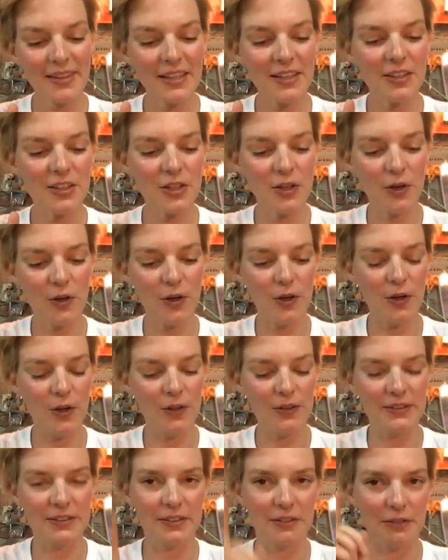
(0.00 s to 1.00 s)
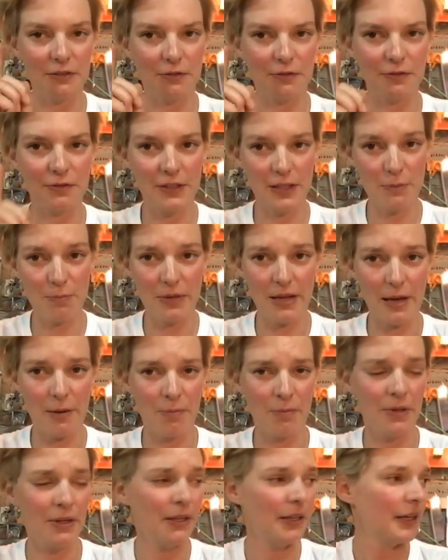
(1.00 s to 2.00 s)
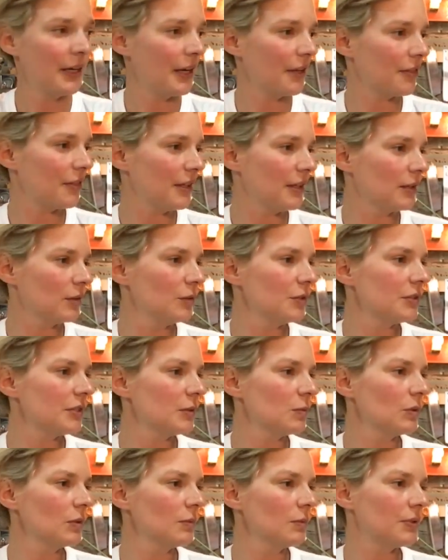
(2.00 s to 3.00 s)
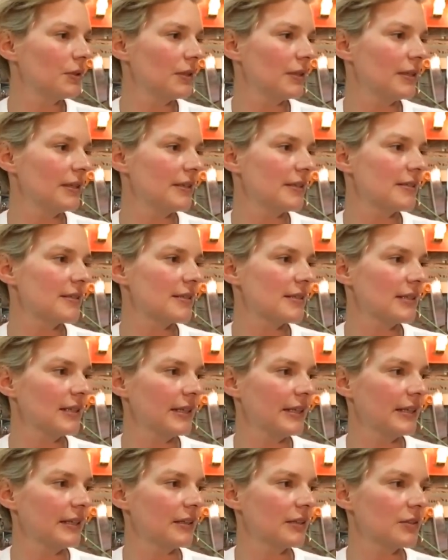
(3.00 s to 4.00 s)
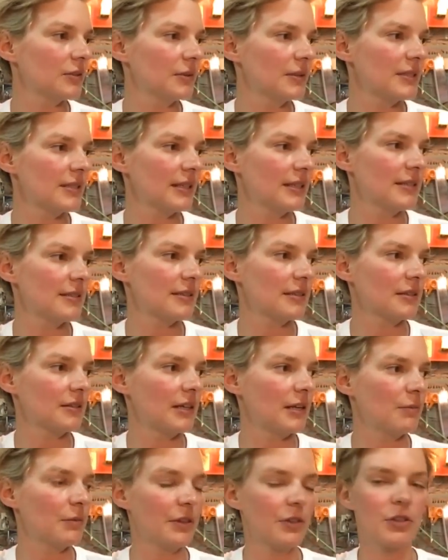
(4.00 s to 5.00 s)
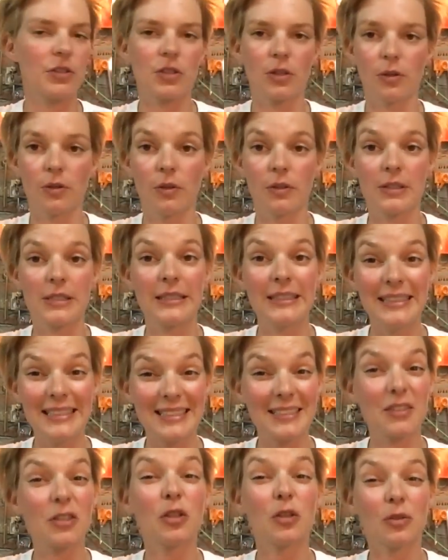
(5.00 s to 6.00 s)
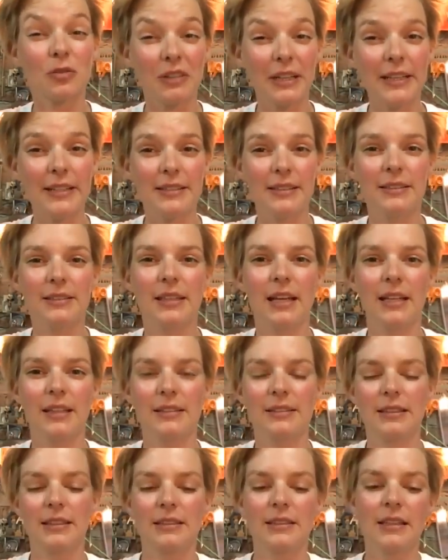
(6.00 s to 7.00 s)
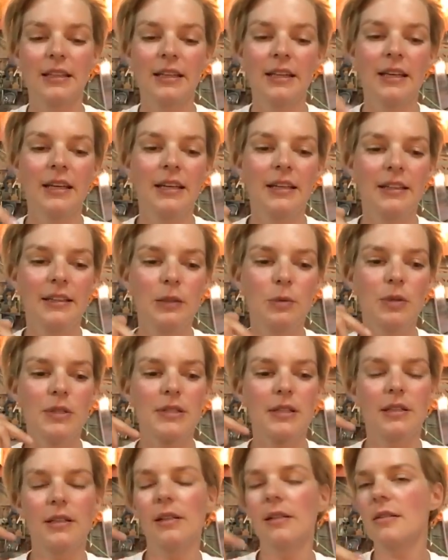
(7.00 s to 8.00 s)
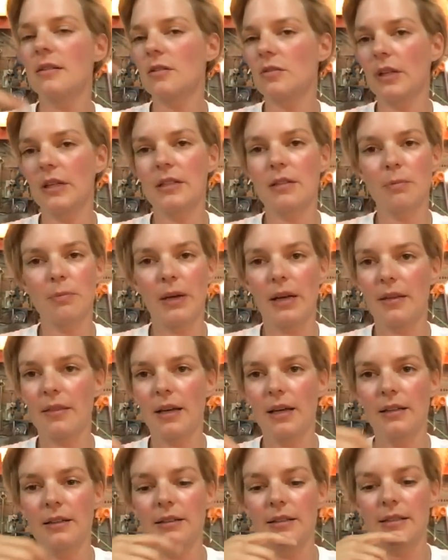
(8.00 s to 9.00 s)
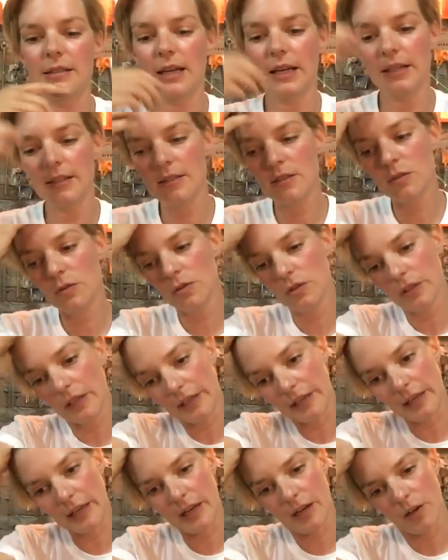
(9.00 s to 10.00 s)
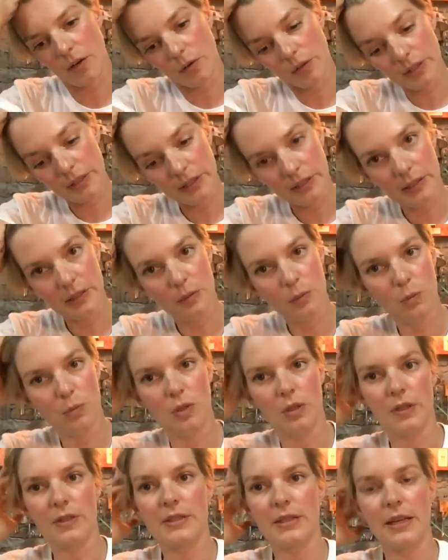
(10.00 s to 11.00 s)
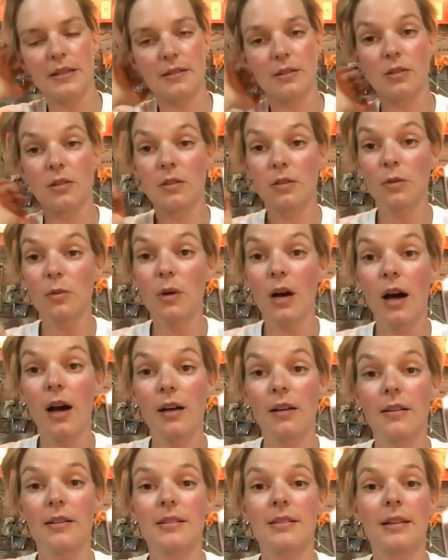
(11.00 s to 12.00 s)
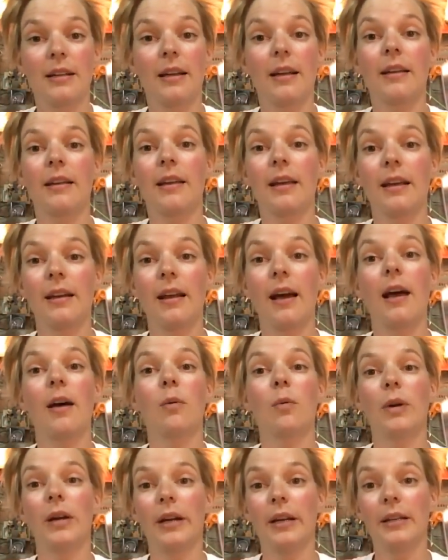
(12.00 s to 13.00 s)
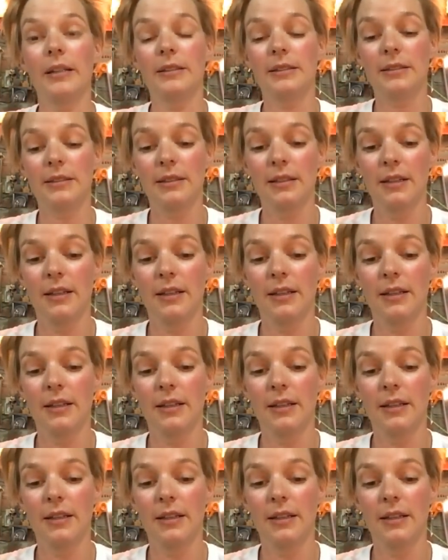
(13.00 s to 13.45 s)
called Philipp Lemm. I think Lucy will put his link to his Instagram in the show notes. He's crazy talented. He was an illustrator back then in design school, and now he works as a tattoo artist, and I cannot wait